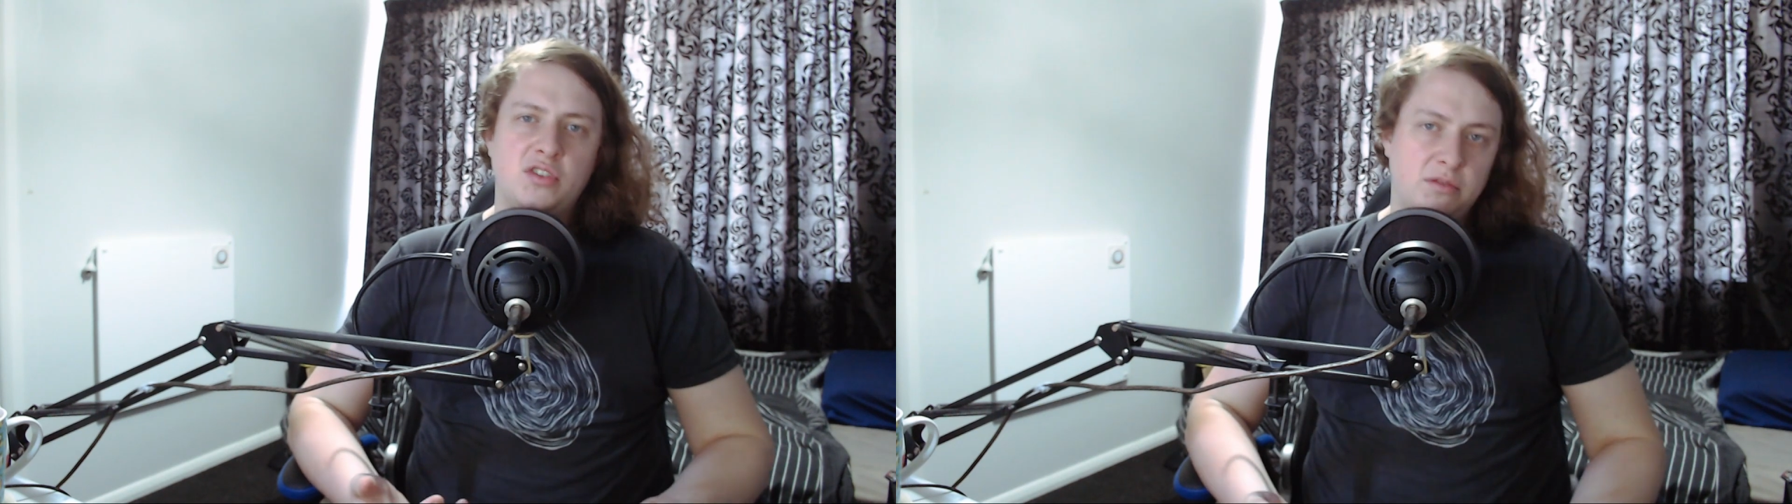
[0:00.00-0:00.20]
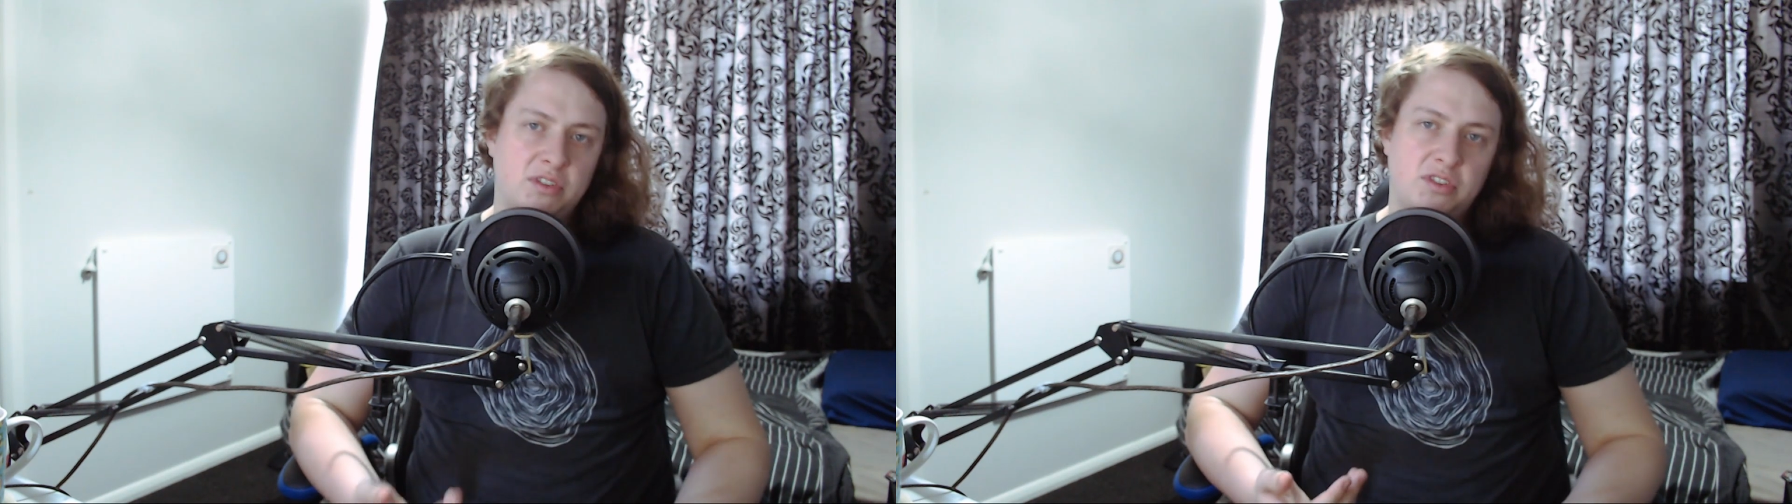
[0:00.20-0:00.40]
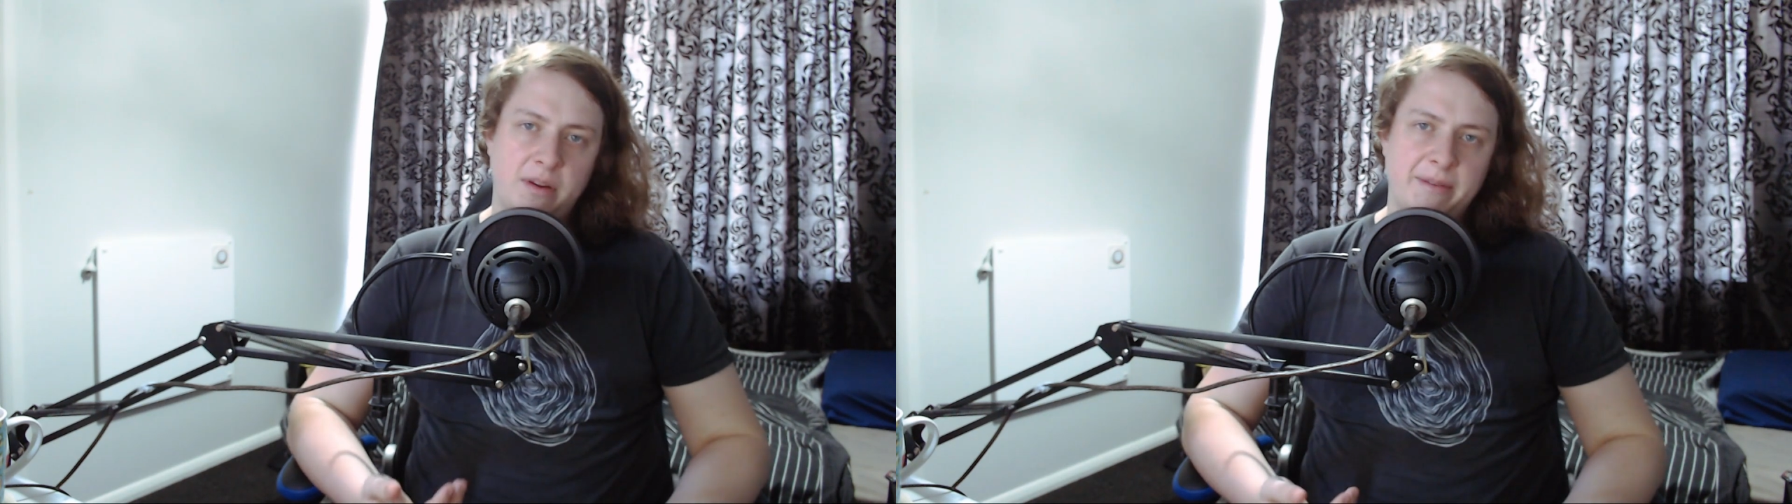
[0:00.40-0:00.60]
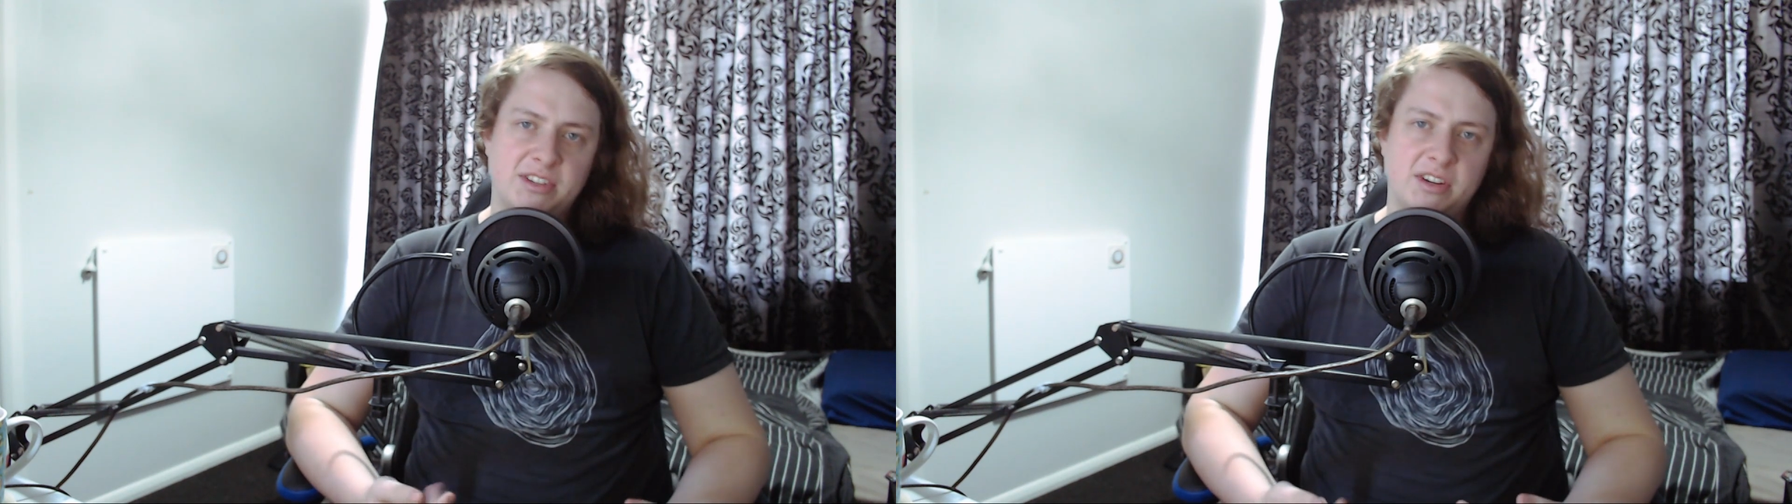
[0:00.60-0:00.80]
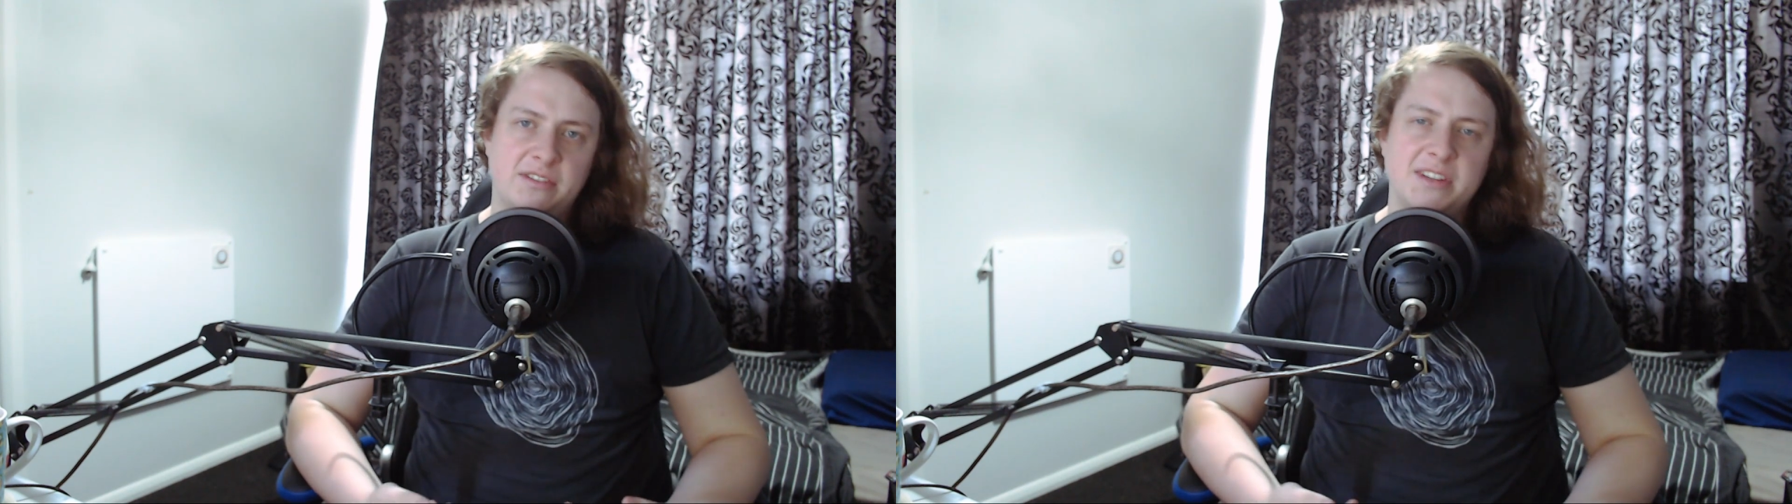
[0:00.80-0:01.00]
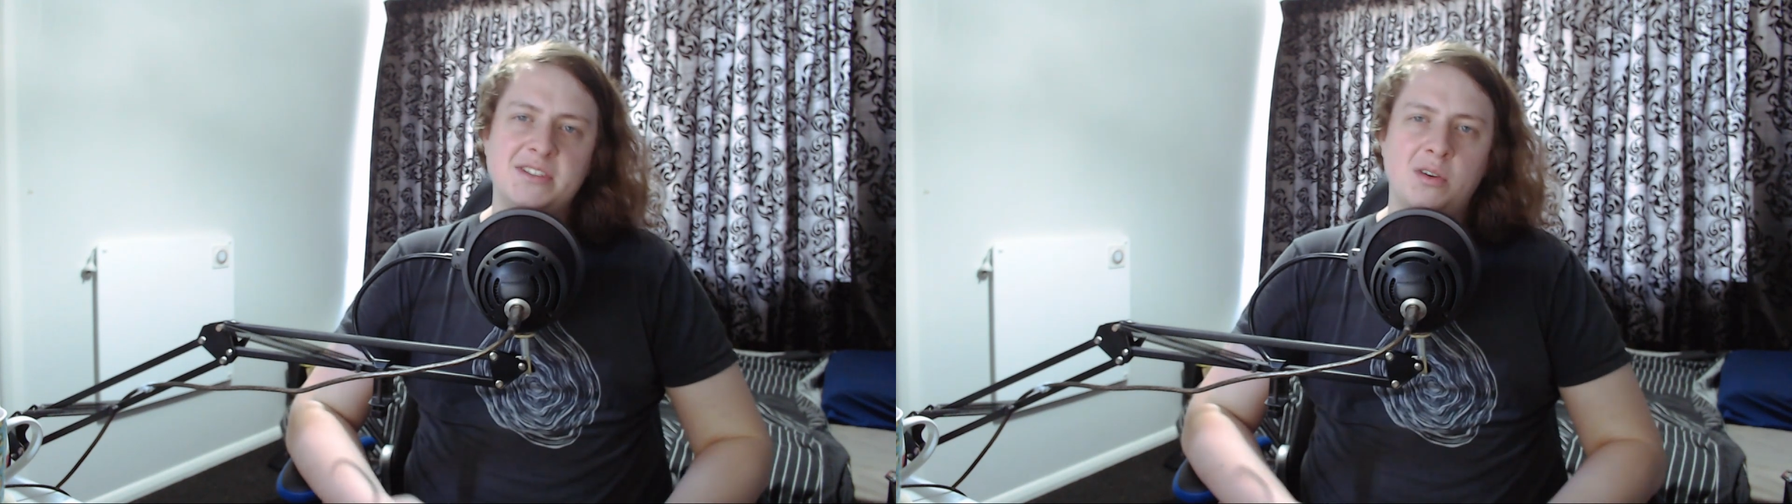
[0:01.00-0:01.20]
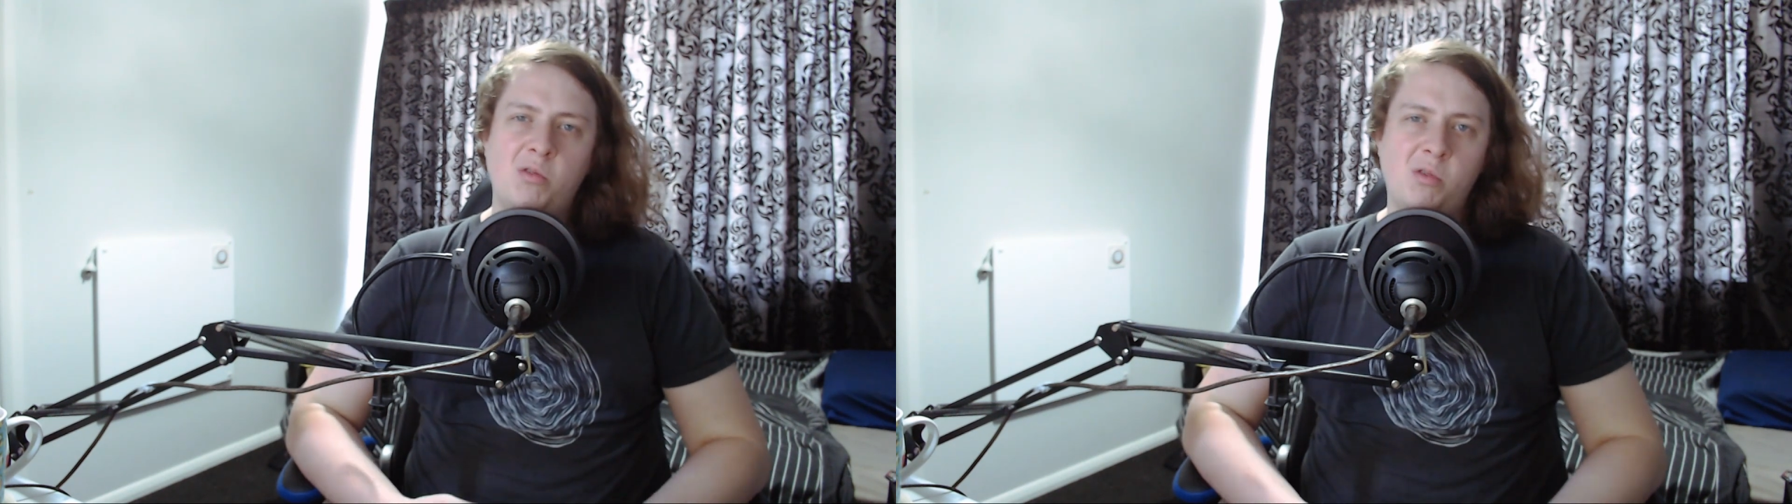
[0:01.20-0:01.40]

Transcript: to the streaming service